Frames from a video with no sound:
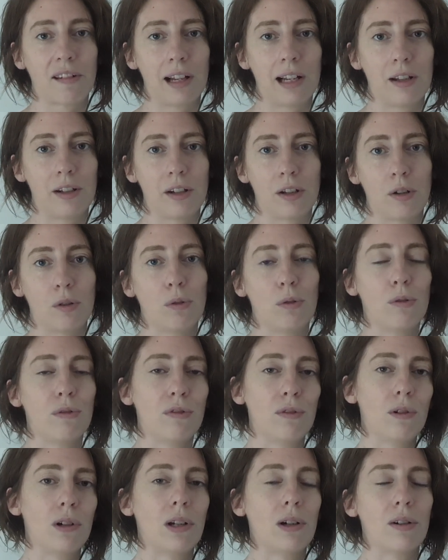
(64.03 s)
I learned an
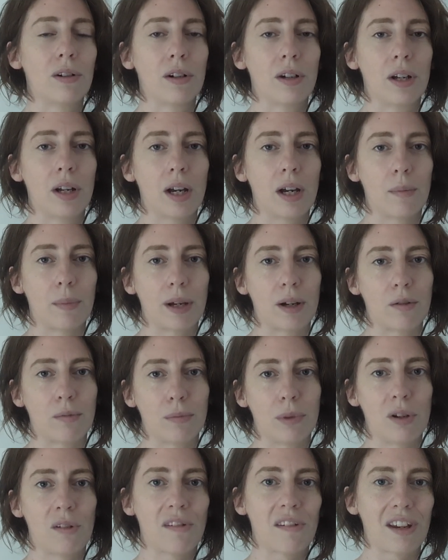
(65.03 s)
awful lot about
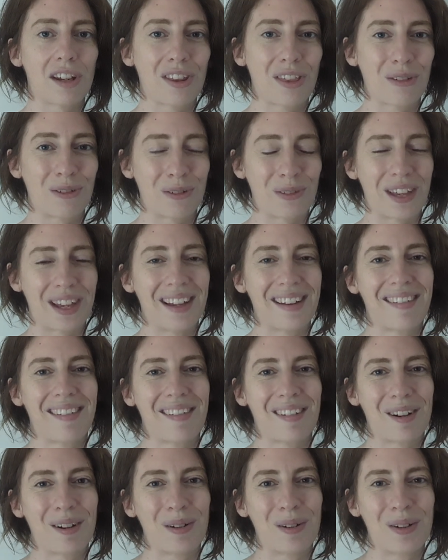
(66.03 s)
music through that,
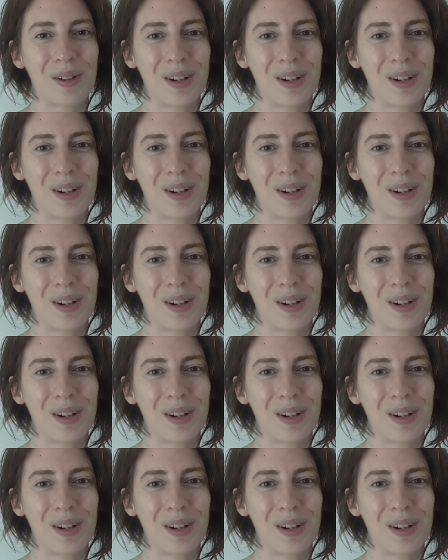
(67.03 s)
so